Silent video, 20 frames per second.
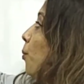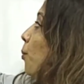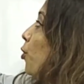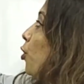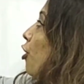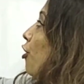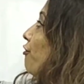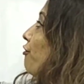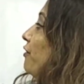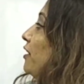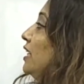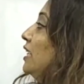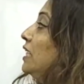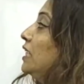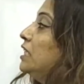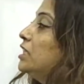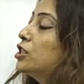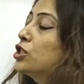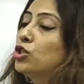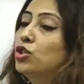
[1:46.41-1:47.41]

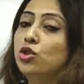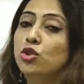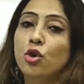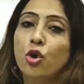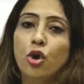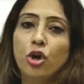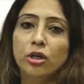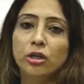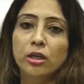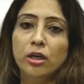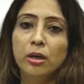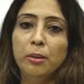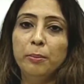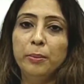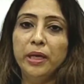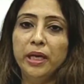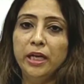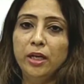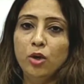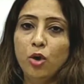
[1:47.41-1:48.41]
Profit is not
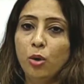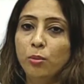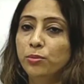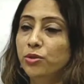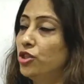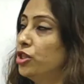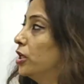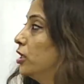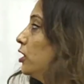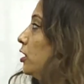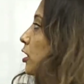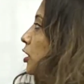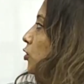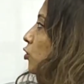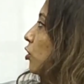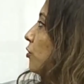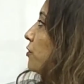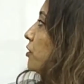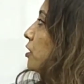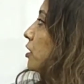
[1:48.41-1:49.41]
a main
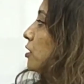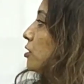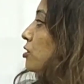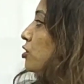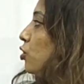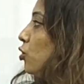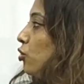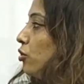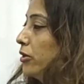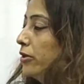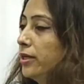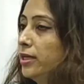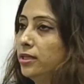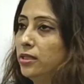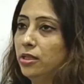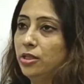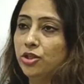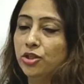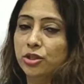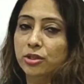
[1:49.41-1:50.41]
objective of such
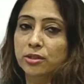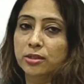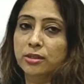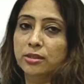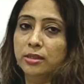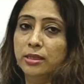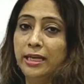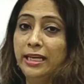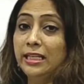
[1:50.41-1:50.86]
organizations.